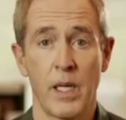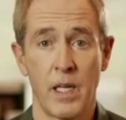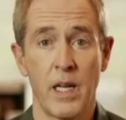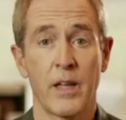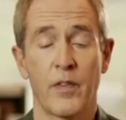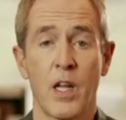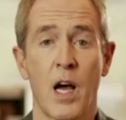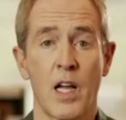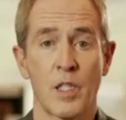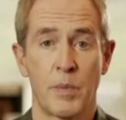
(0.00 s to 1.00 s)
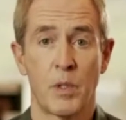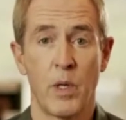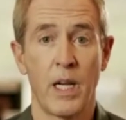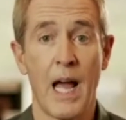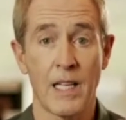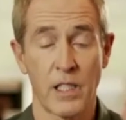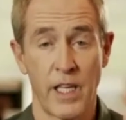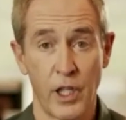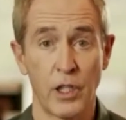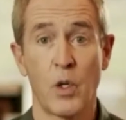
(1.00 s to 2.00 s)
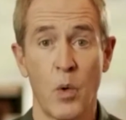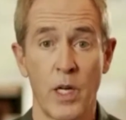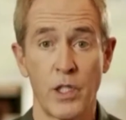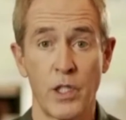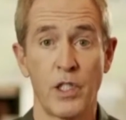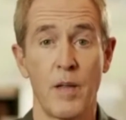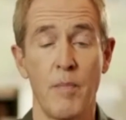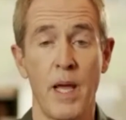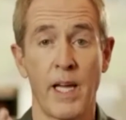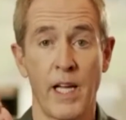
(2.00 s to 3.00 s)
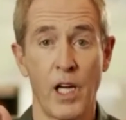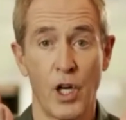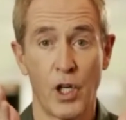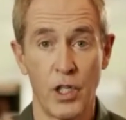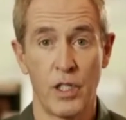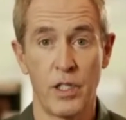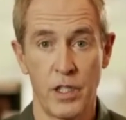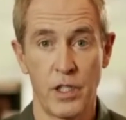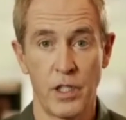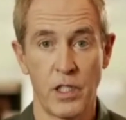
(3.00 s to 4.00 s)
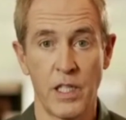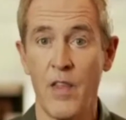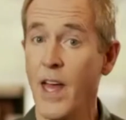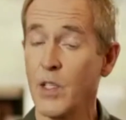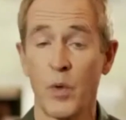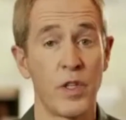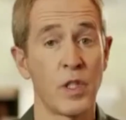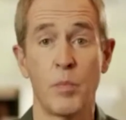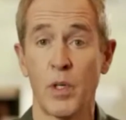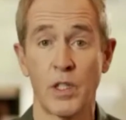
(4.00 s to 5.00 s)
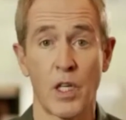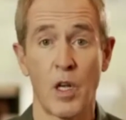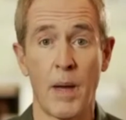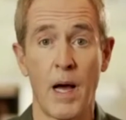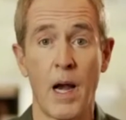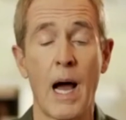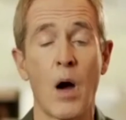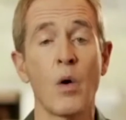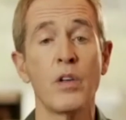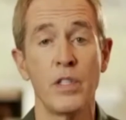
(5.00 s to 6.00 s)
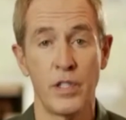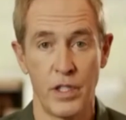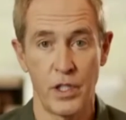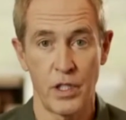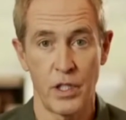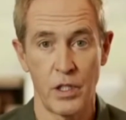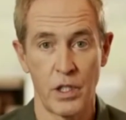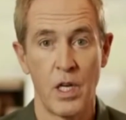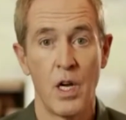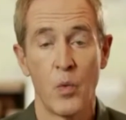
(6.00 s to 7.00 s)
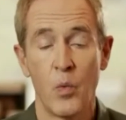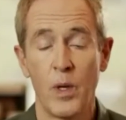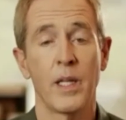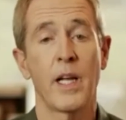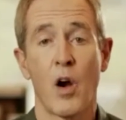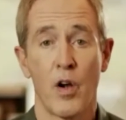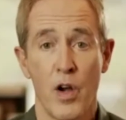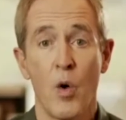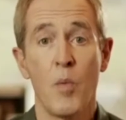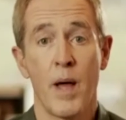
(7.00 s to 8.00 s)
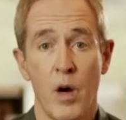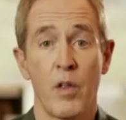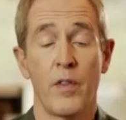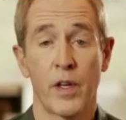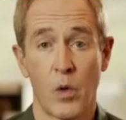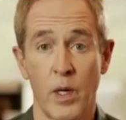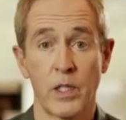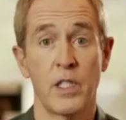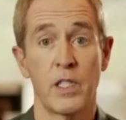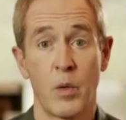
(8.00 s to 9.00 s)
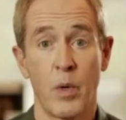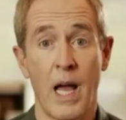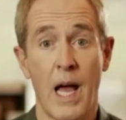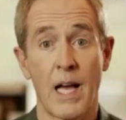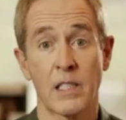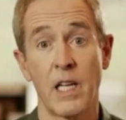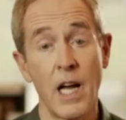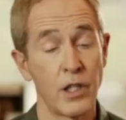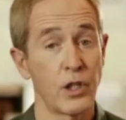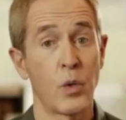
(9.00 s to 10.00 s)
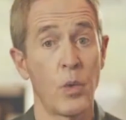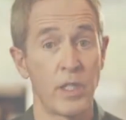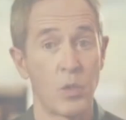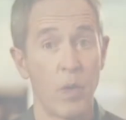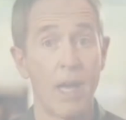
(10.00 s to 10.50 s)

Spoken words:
connect the dots between asking good questions and making good decisions. And that's what this book is all about. Our decisions really are no better than the questions that we ask. And not just the questions we